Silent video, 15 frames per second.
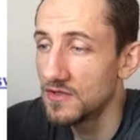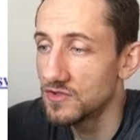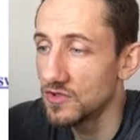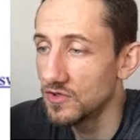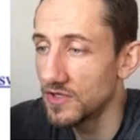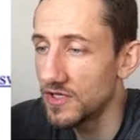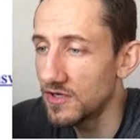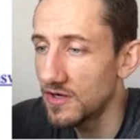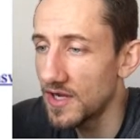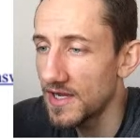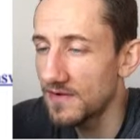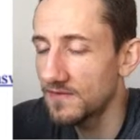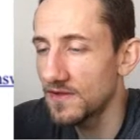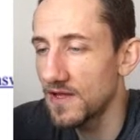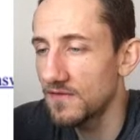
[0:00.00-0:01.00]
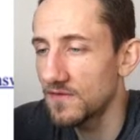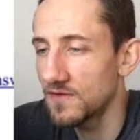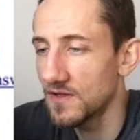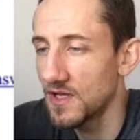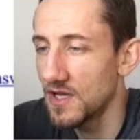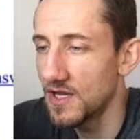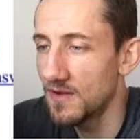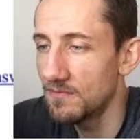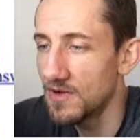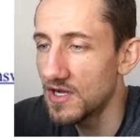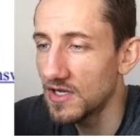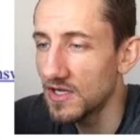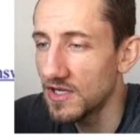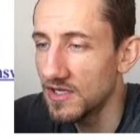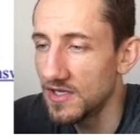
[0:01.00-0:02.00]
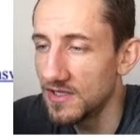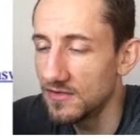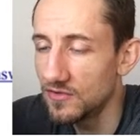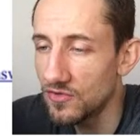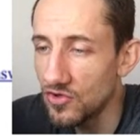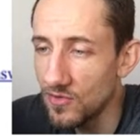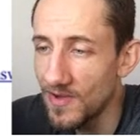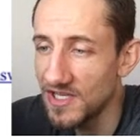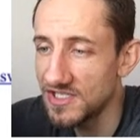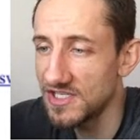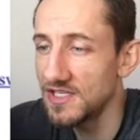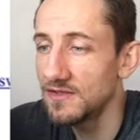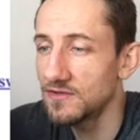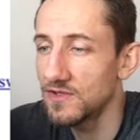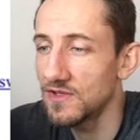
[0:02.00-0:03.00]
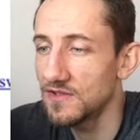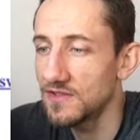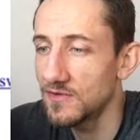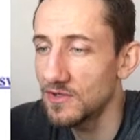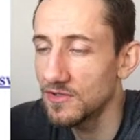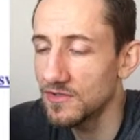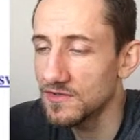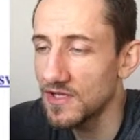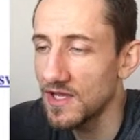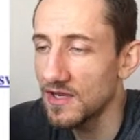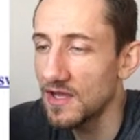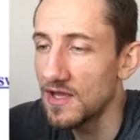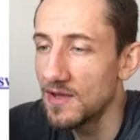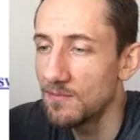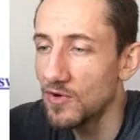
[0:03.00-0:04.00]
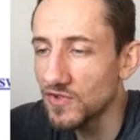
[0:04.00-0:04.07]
So here I've left manga in romaji, so you can see what it looks like.